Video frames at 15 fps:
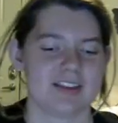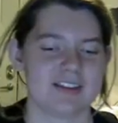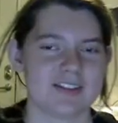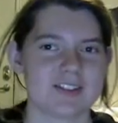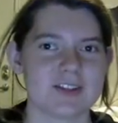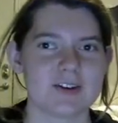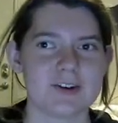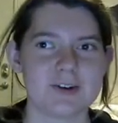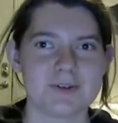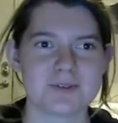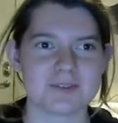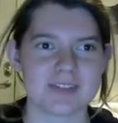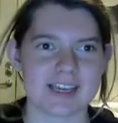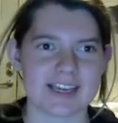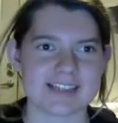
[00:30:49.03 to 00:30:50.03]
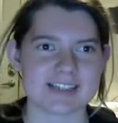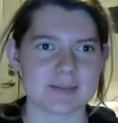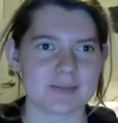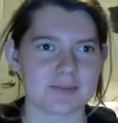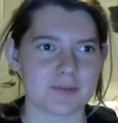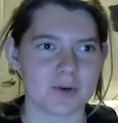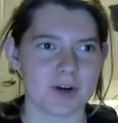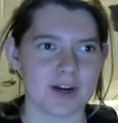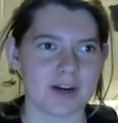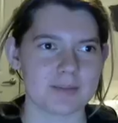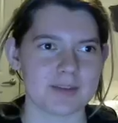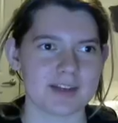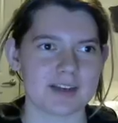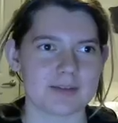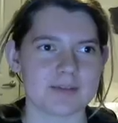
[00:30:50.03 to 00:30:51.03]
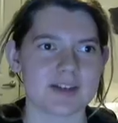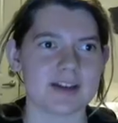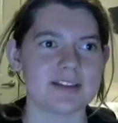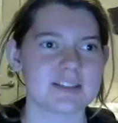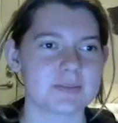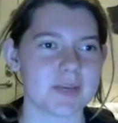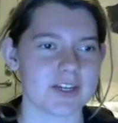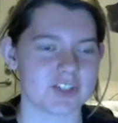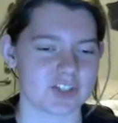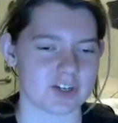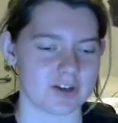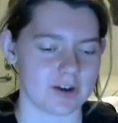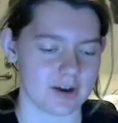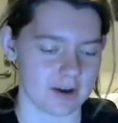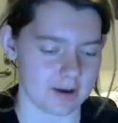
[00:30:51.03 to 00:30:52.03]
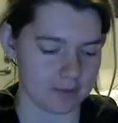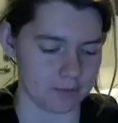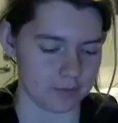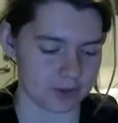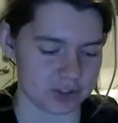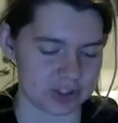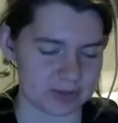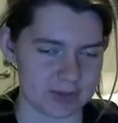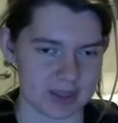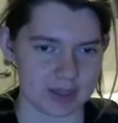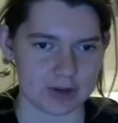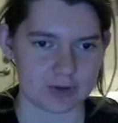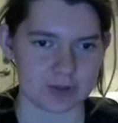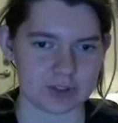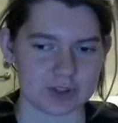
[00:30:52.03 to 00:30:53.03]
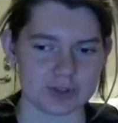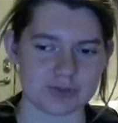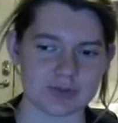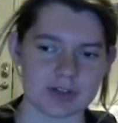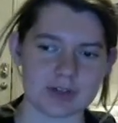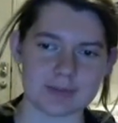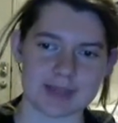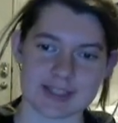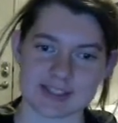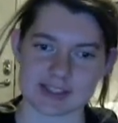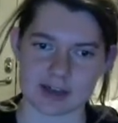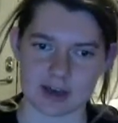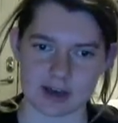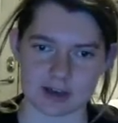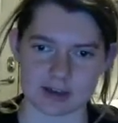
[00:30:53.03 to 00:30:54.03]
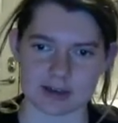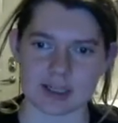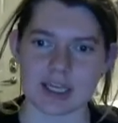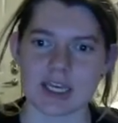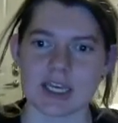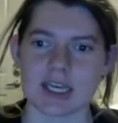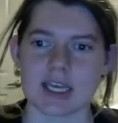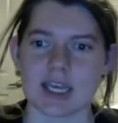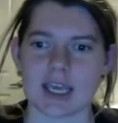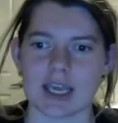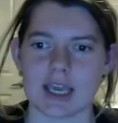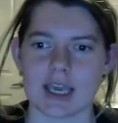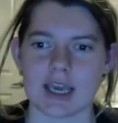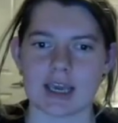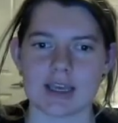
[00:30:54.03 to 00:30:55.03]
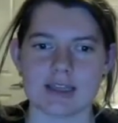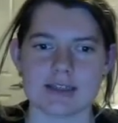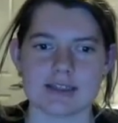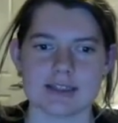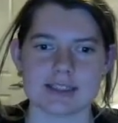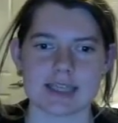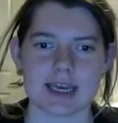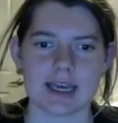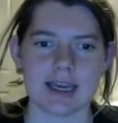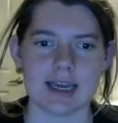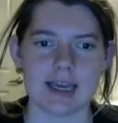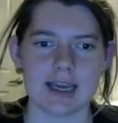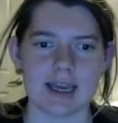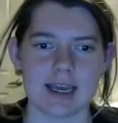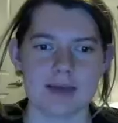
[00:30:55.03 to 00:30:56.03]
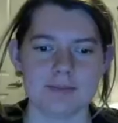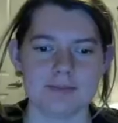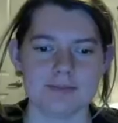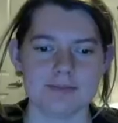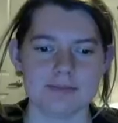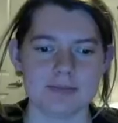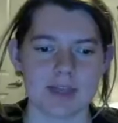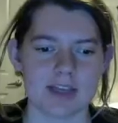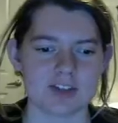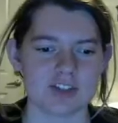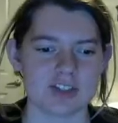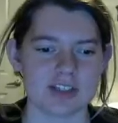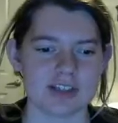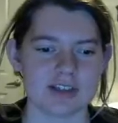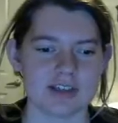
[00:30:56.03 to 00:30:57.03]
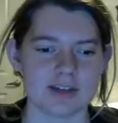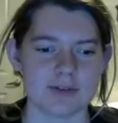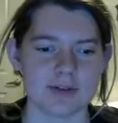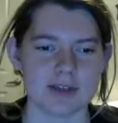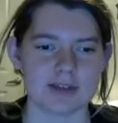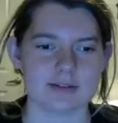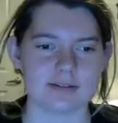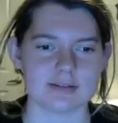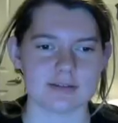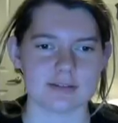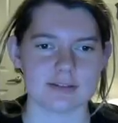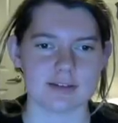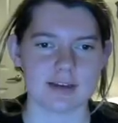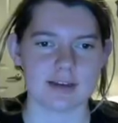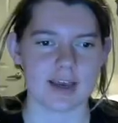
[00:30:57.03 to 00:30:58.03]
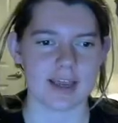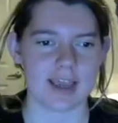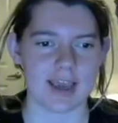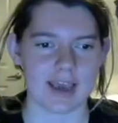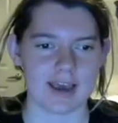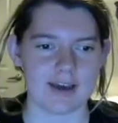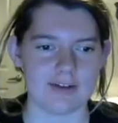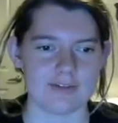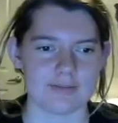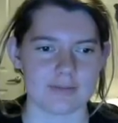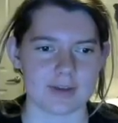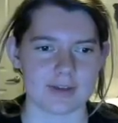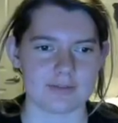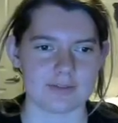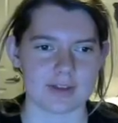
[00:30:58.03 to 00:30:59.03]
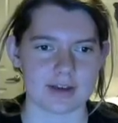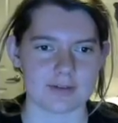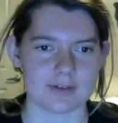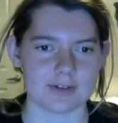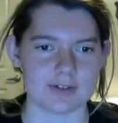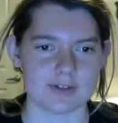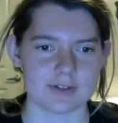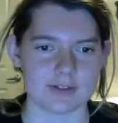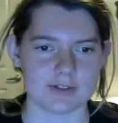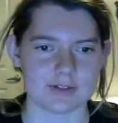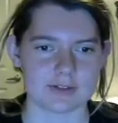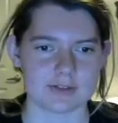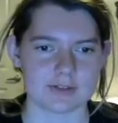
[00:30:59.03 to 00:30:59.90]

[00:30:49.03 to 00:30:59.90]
So like I said before, I'm going to go to unsplash.com, which is my go-to for all my stock. And actually, you know what? I have my flowers.